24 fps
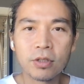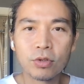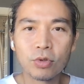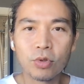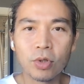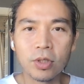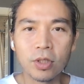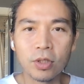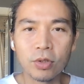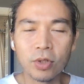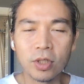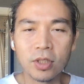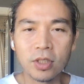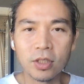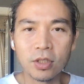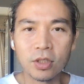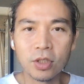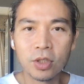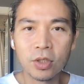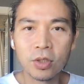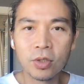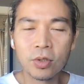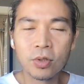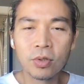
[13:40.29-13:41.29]

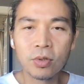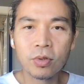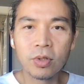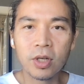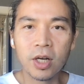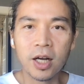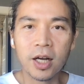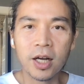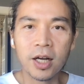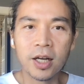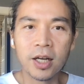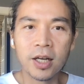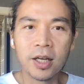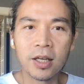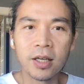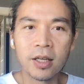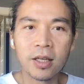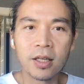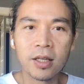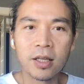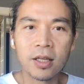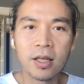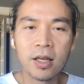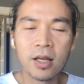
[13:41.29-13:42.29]
2022,
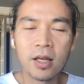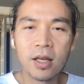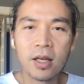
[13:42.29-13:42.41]
I